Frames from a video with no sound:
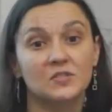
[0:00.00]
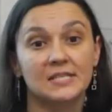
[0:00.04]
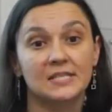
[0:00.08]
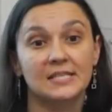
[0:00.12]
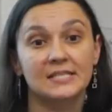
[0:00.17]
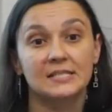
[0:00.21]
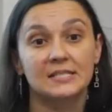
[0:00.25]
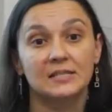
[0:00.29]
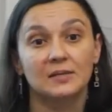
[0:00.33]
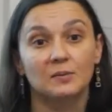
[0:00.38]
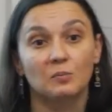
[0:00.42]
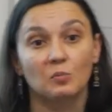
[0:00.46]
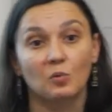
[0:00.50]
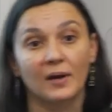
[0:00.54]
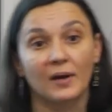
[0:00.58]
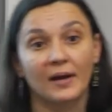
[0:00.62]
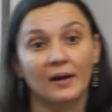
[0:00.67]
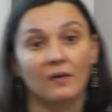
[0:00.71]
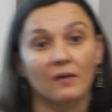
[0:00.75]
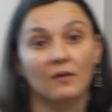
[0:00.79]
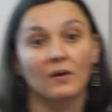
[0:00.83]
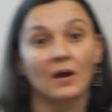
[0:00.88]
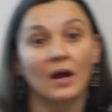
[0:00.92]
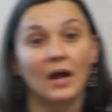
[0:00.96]
system
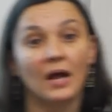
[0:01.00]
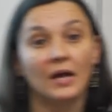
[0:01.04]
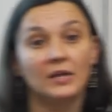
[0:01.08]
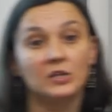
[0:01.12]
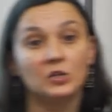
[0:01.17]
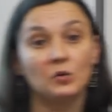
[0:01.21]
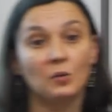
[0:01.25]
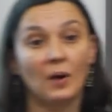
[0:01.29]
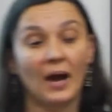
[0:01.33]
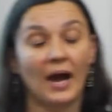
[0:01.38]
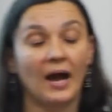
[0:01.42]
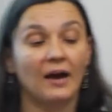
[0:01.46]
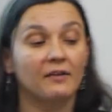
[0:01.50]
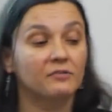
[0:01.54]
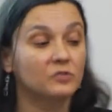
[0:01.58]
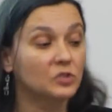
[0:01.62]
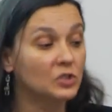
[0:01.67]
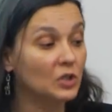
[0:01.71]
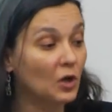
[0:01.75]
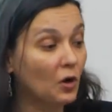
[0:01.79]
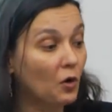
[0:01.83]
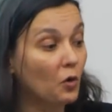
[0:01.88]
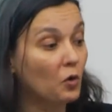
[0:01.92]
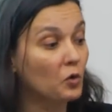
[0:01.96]
where you have
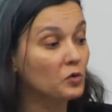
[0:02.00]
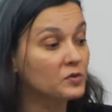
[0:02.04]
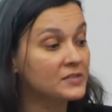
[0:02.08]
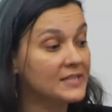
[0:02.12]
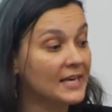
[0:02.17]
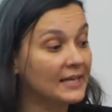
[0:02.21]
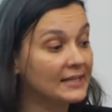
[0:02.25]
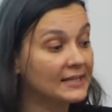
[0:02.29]
nodes,